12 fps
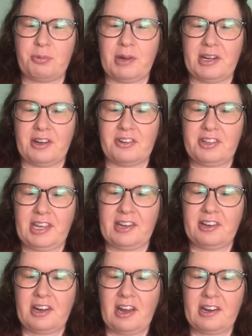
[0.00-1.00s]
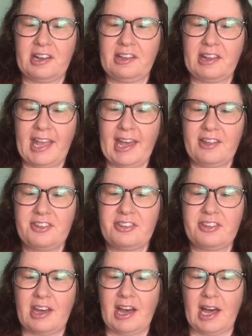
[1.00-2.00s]
Ritter's kindergarten class
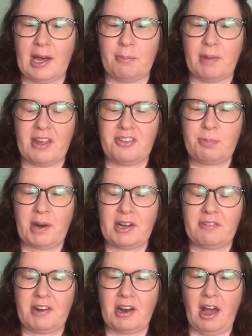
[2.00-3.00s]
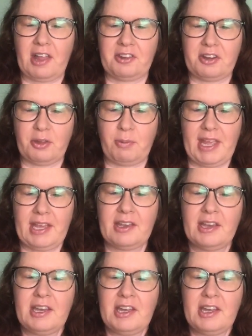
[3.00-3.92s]
as part of her Author of the Week.